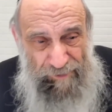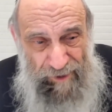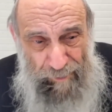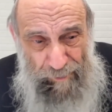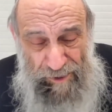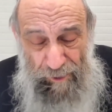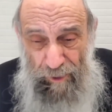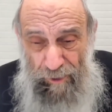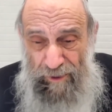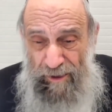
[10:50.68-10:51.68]
if I'm
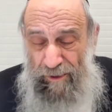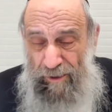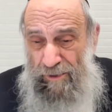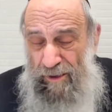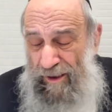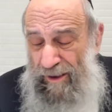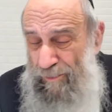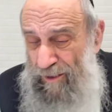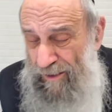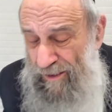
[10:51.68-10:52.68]
so holy and you're so
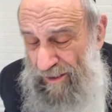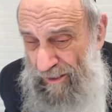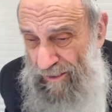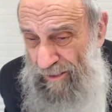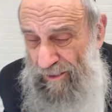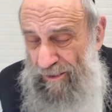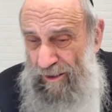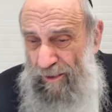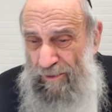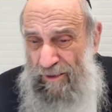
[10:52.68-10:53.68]
animalistic. It
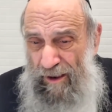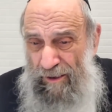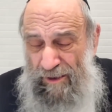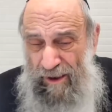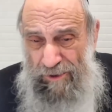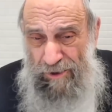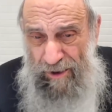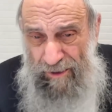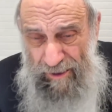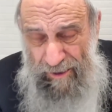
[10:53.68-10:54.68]
doesn't go together. It's not a
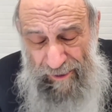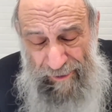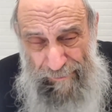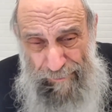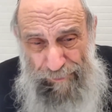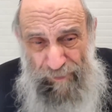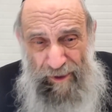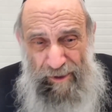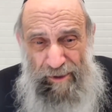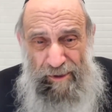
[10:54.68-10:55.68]
shidduch.
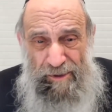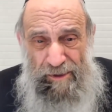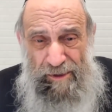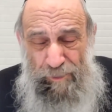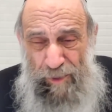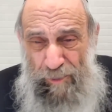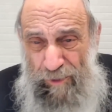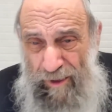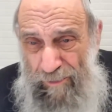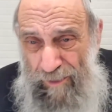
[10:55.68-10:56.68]
Just when
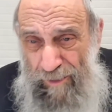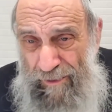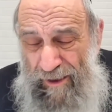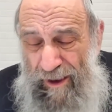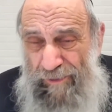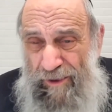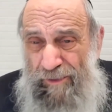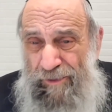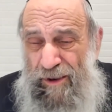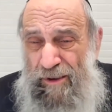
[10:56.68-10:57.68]
people get married, they have
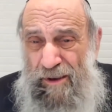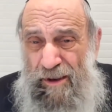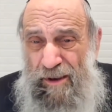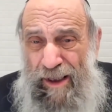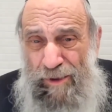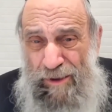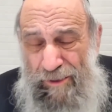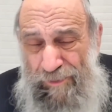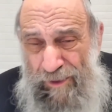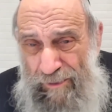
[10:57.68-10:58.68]
to have things in
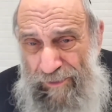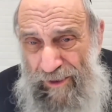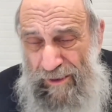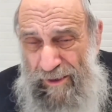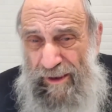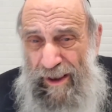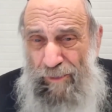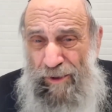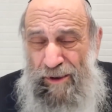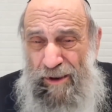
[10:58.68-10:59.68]
common. If they don't have things in
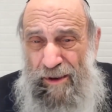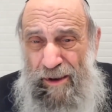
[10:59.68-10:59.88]
common, they